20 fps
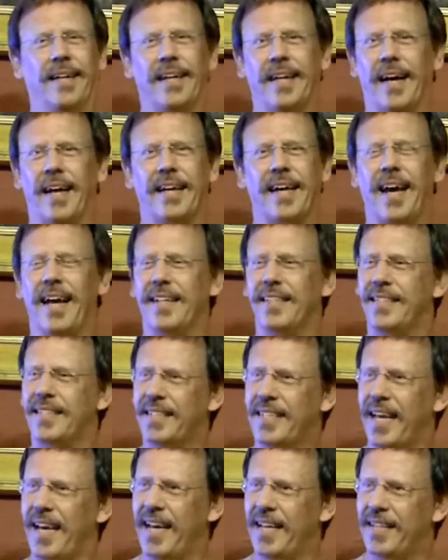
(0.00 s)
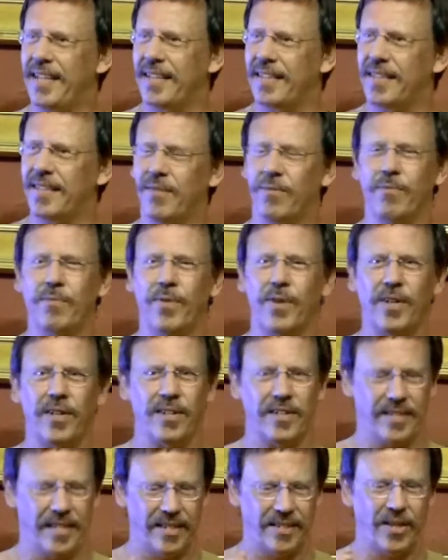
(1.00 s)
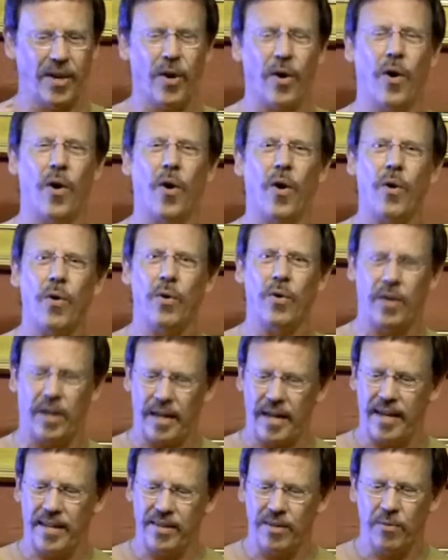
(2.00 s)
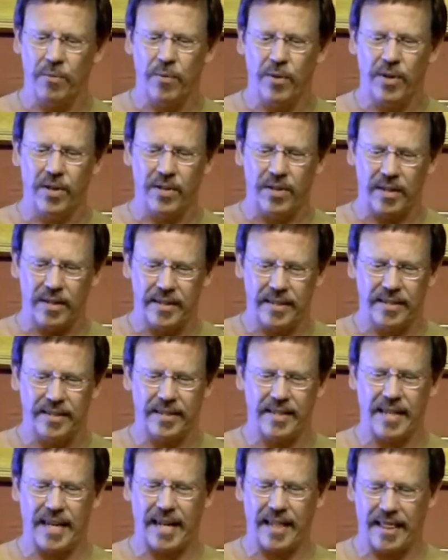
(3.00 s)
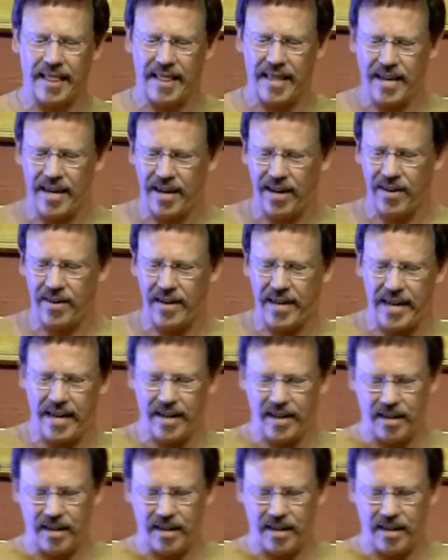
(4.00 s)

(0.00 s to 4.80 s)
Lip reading: I gotta say that the world, there's a hole in the world that's not there.